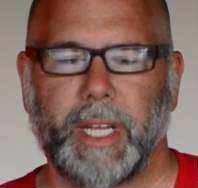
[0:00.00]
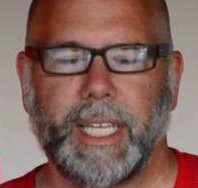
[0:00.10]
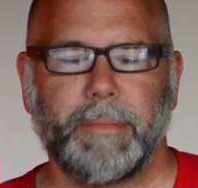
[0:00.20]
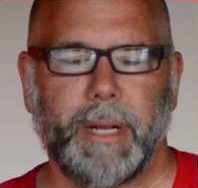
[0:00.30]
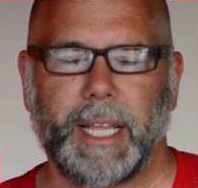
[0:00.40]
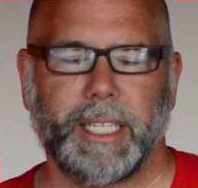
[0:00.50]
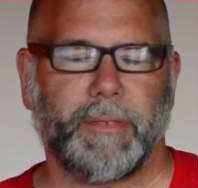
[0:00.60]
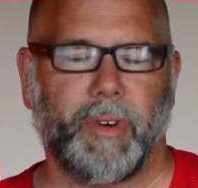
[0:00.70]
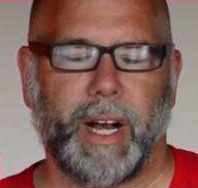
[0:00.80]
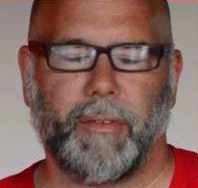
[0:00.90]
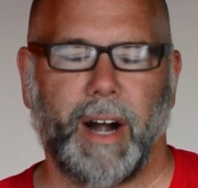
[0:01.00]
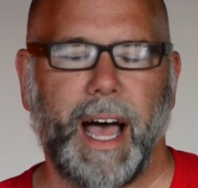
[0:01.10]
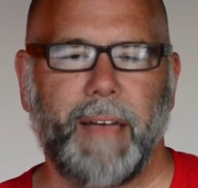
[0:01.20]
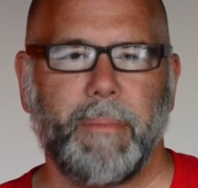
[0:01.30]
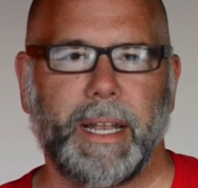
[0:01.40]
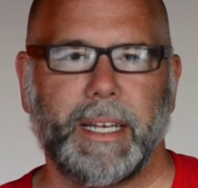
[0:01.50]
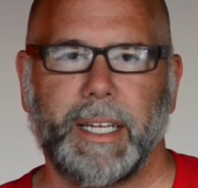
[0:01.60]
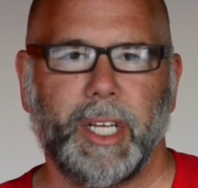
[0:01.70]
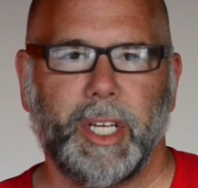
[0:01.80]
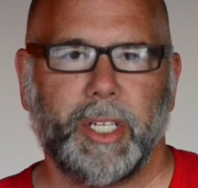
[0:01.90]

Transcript: He's been at this forever. I've been